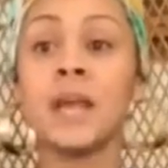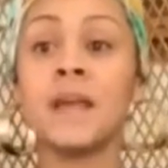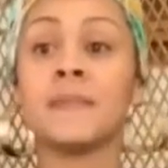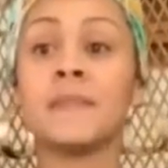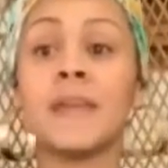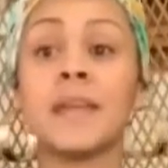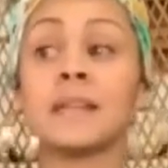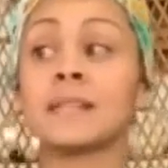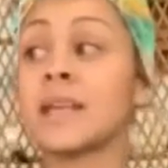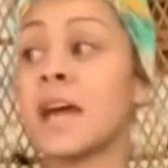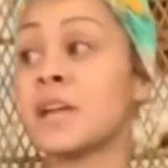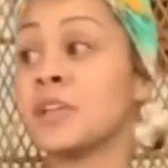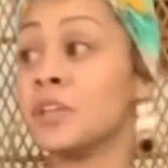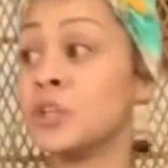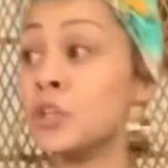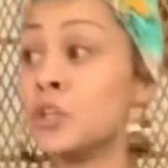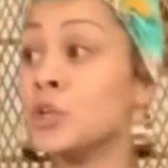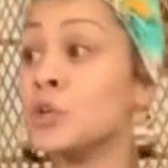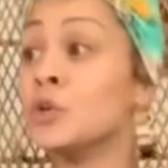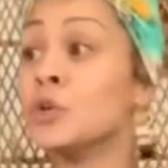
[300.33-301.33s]
things that
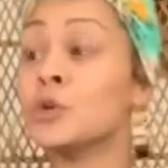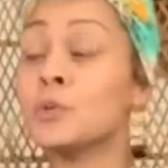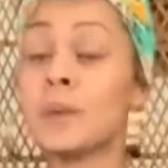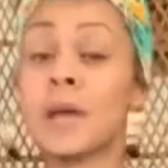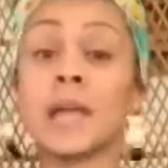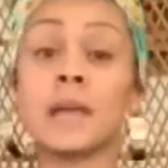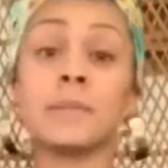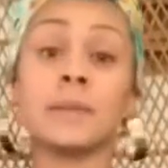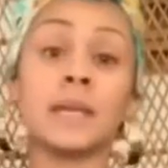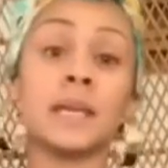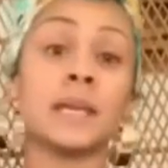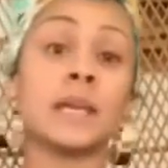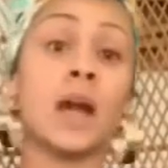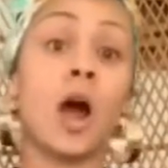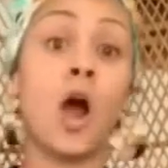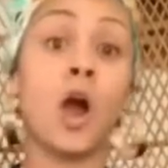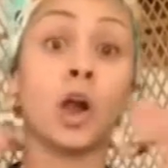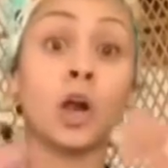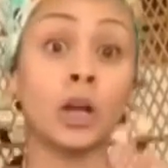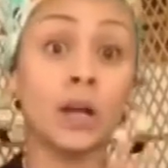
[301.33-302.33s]
you maybe
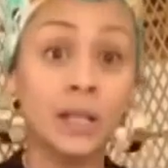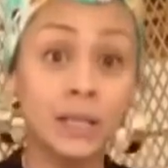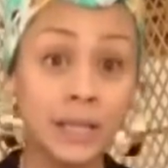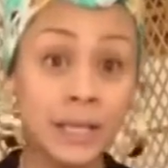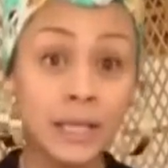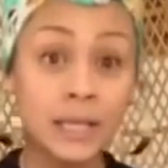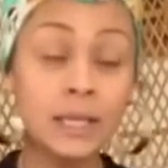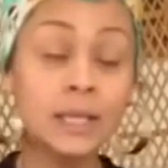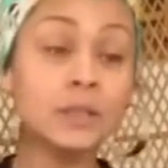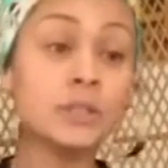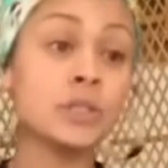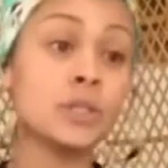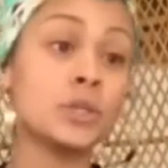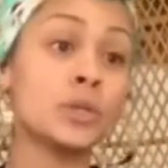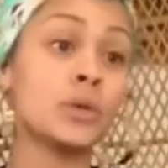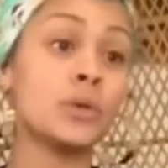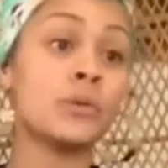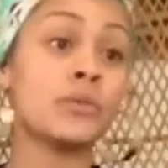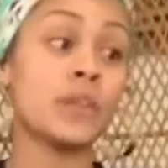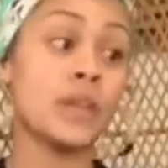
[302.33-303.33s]
are clinging
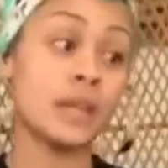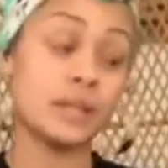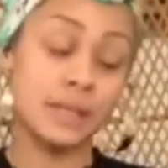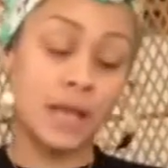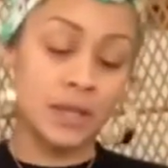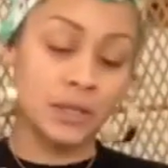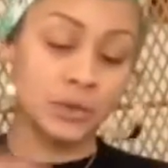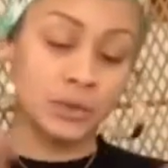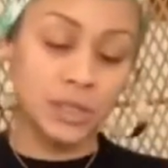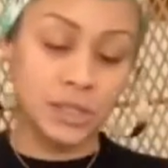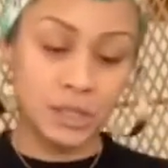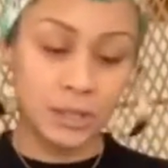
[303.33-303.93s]
to, things that you need